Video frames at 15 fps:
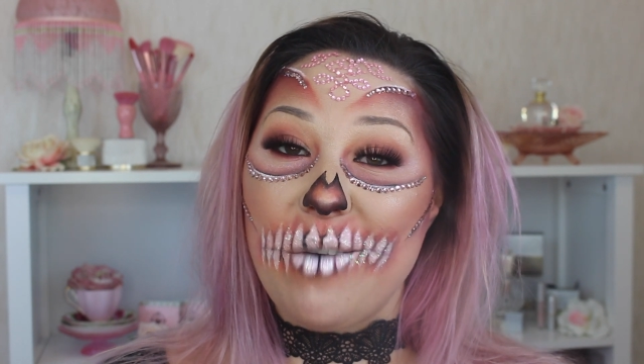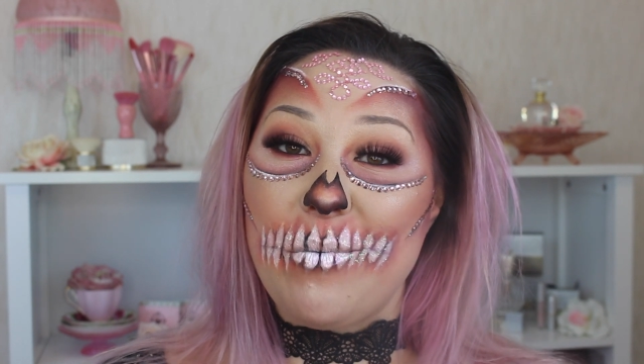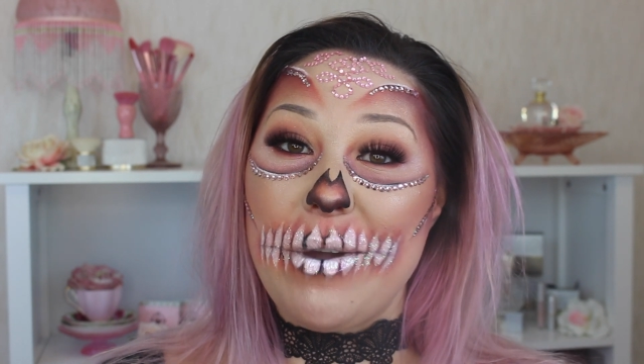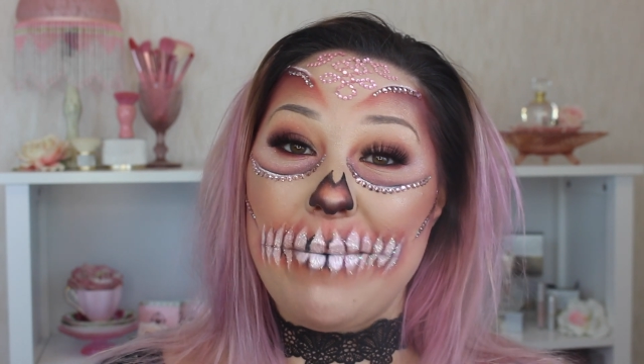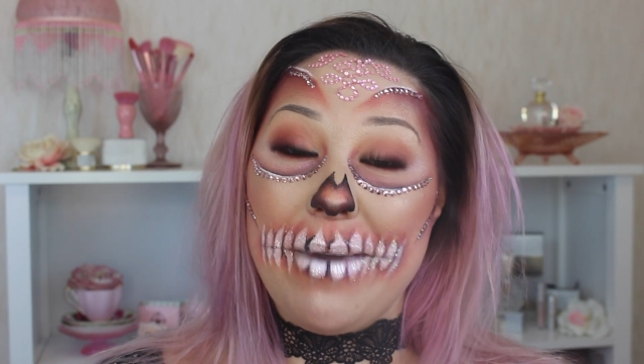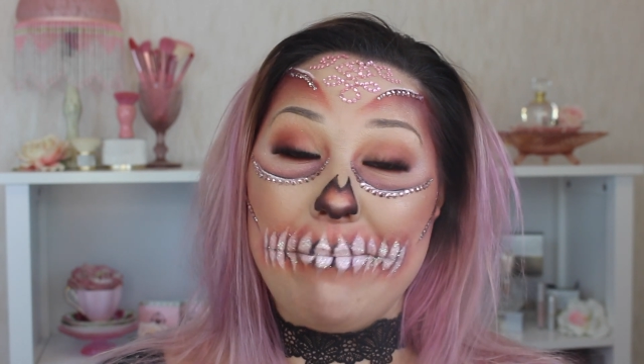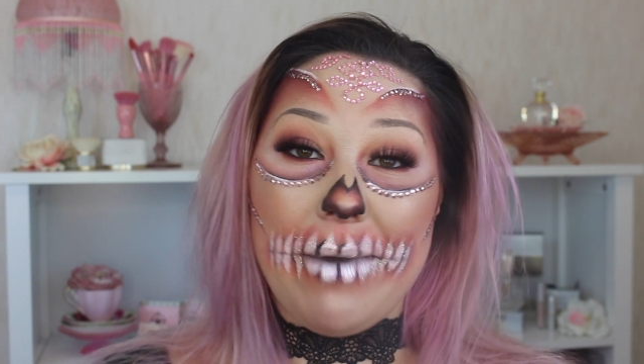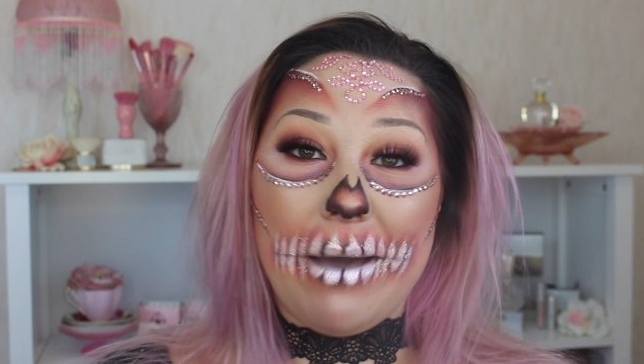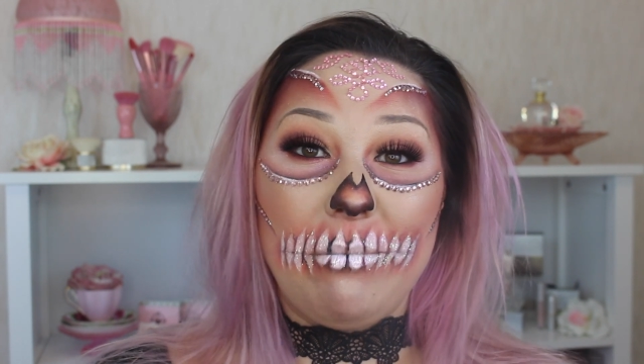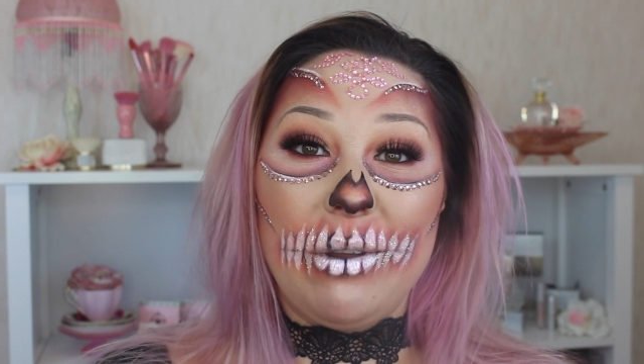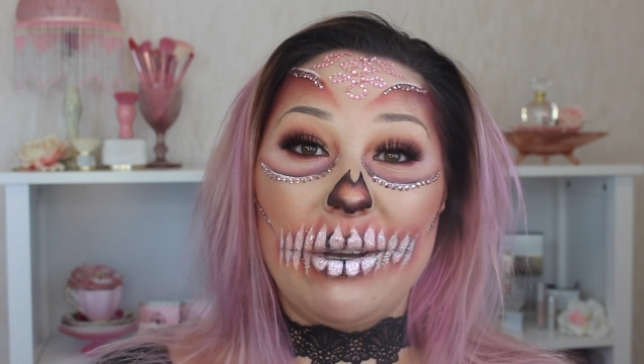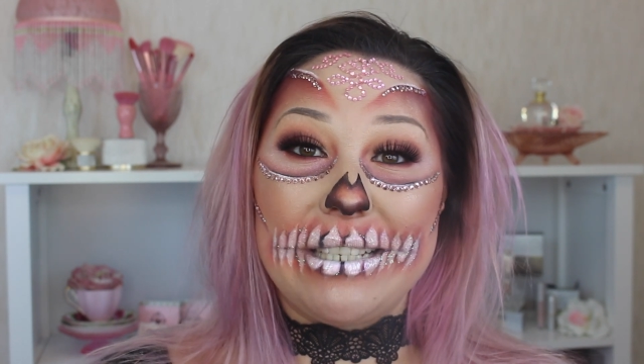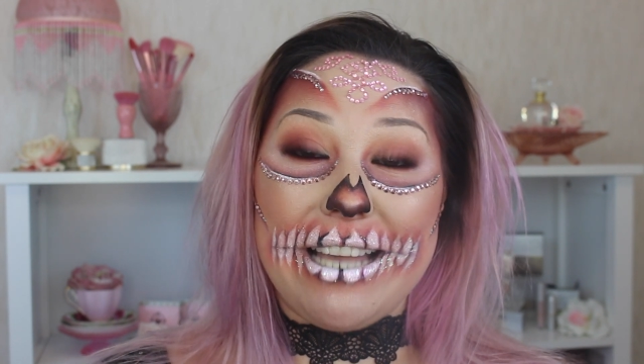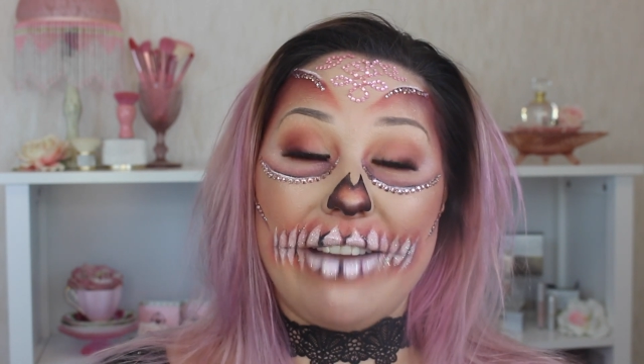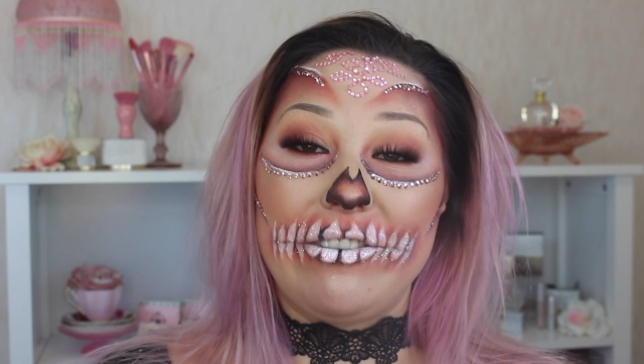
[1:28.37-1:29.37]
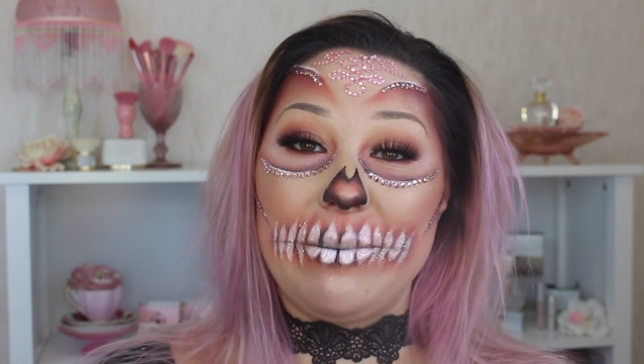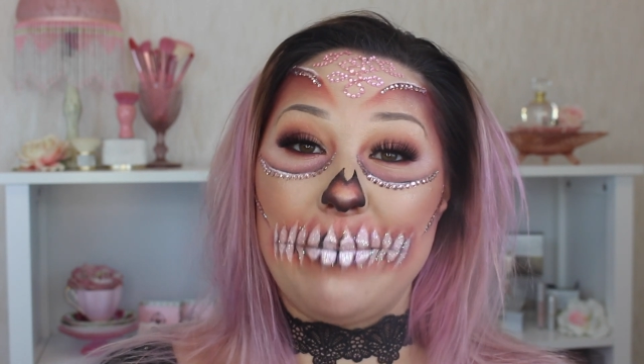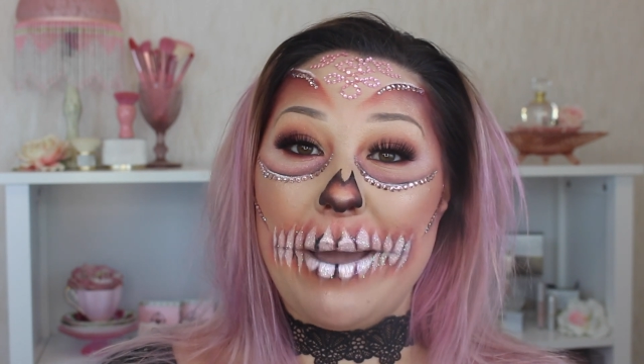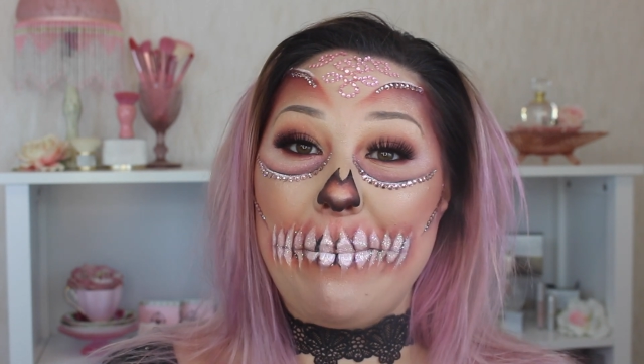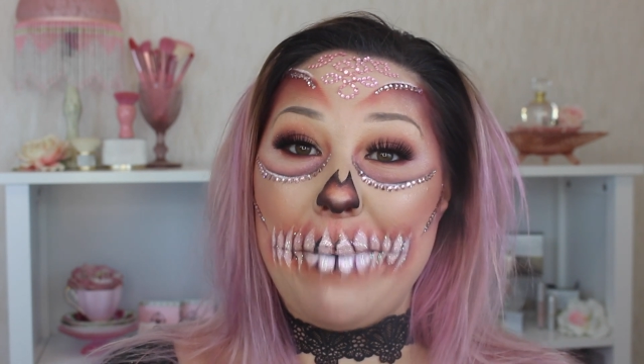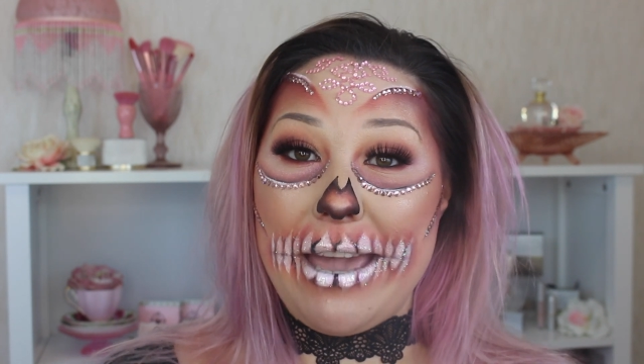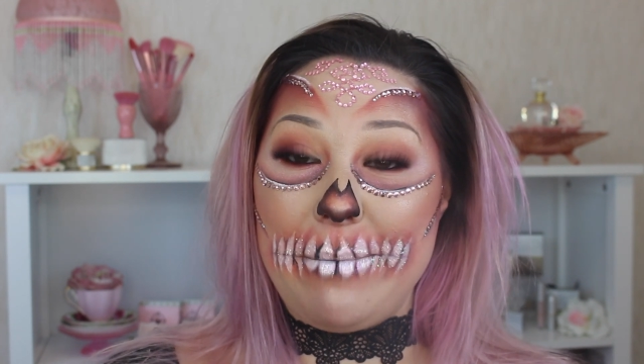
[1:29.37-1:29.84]
where my mum looks after
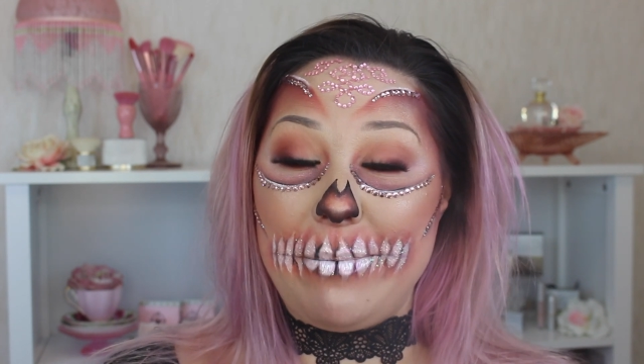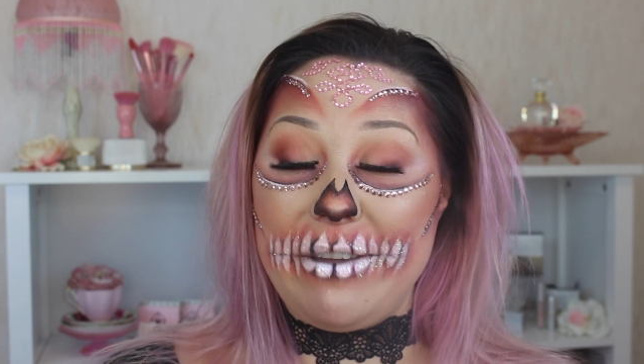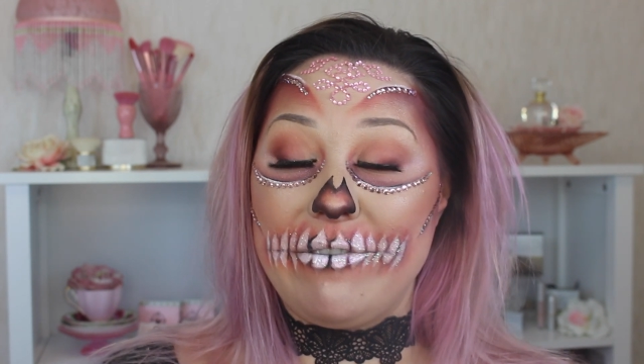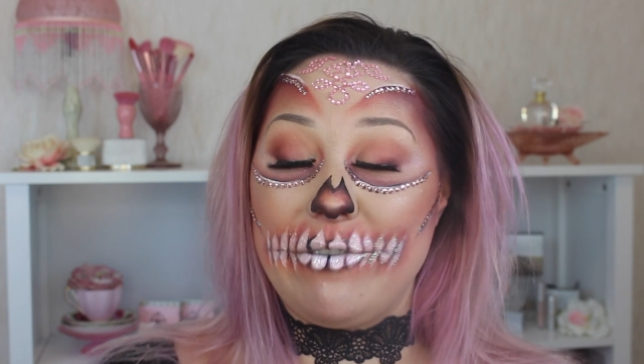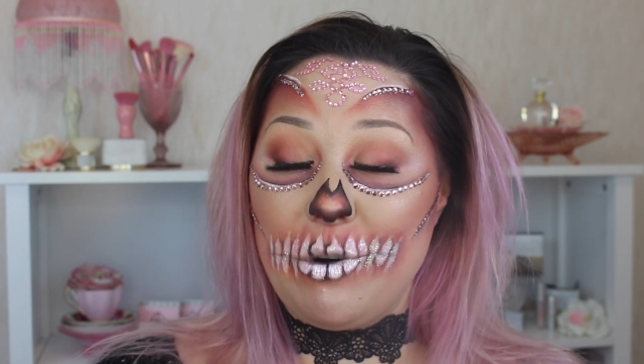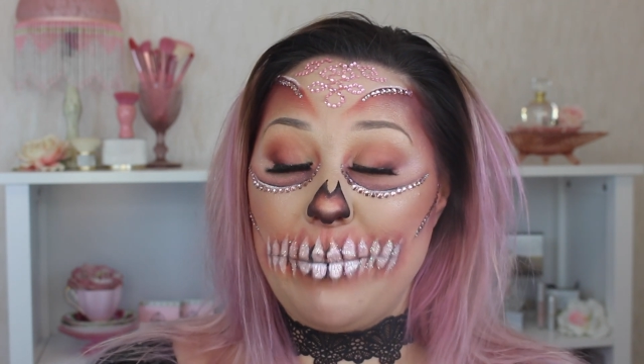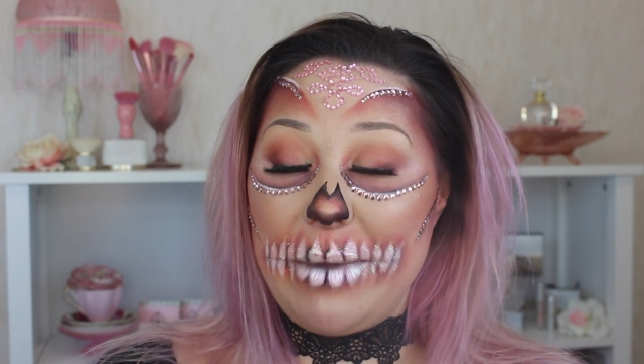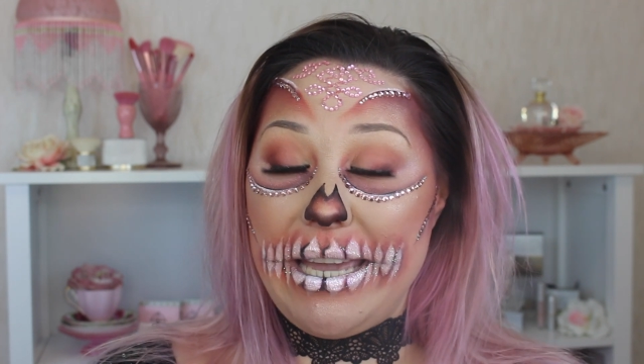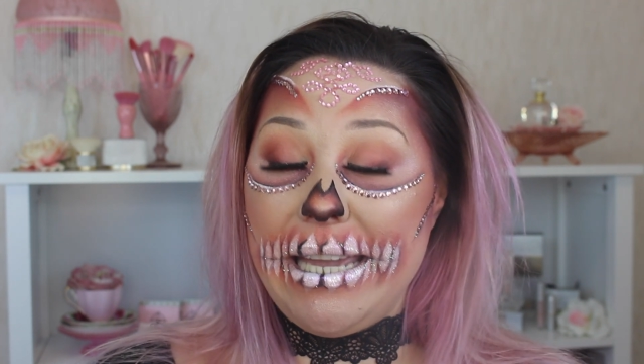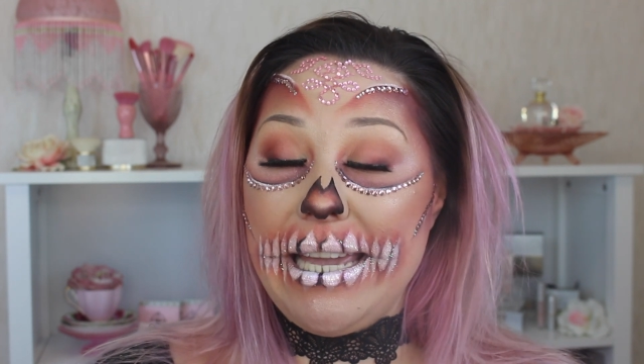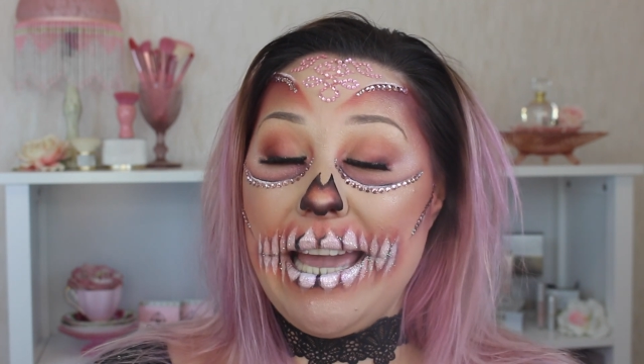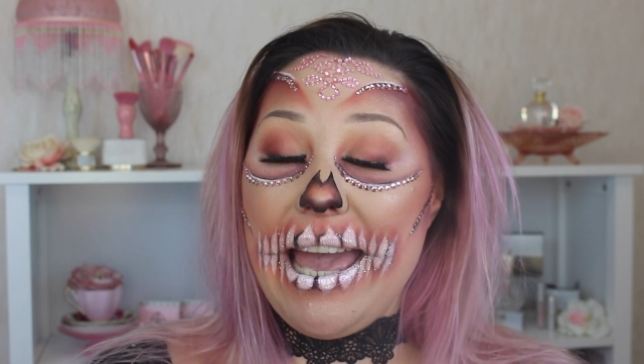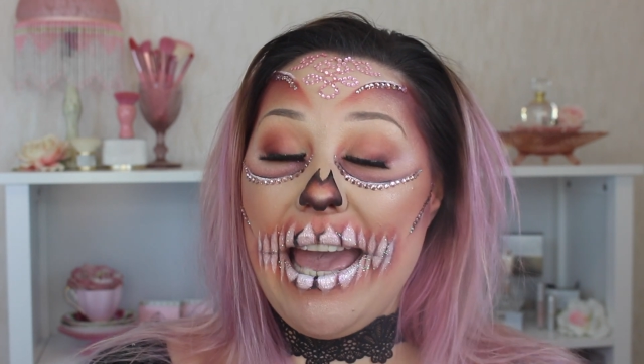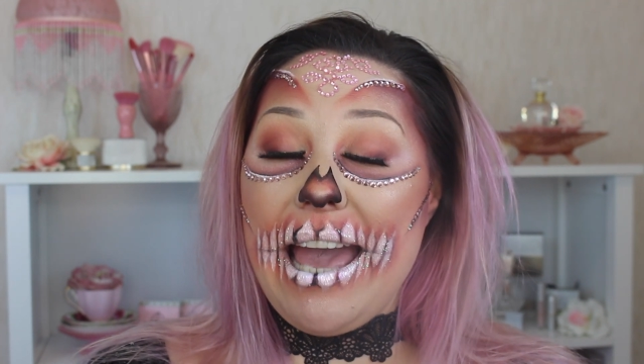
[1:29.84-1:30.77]
my baby for me,